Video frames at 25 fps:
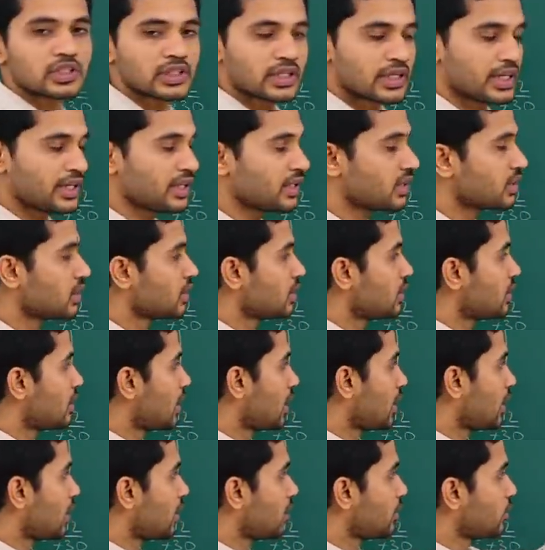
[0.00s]
right?
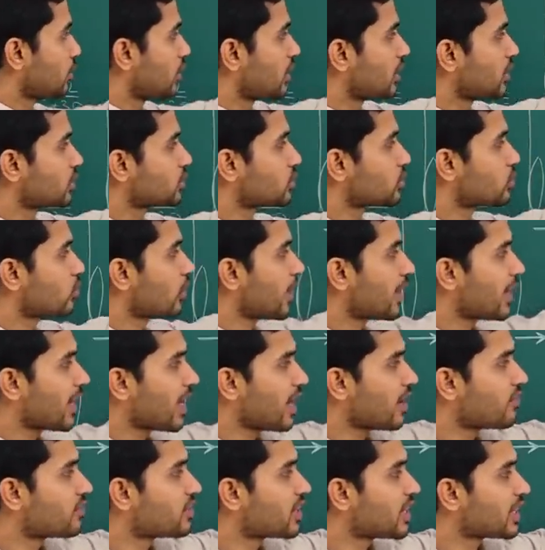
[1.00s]
You understood why I
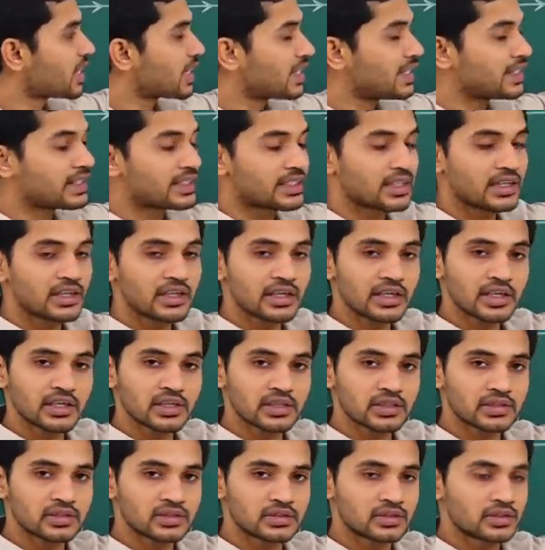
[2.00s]
have taken it till
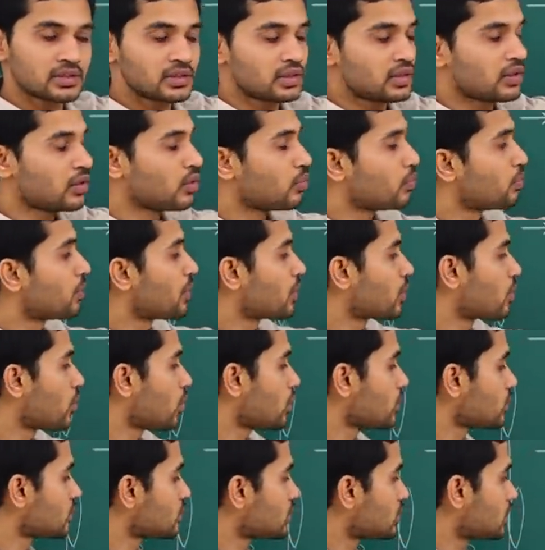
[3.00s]
here
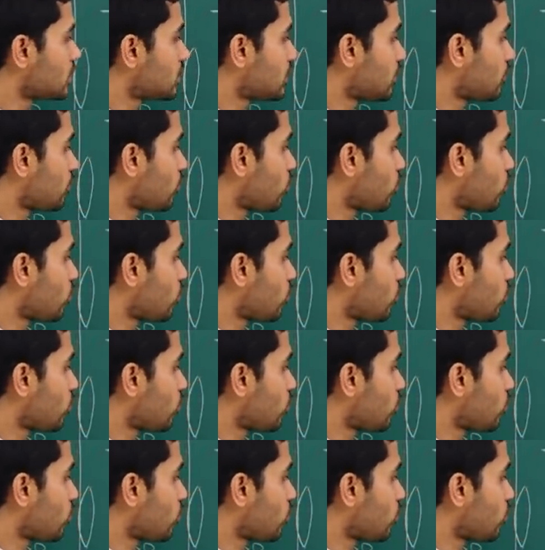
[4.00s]
because the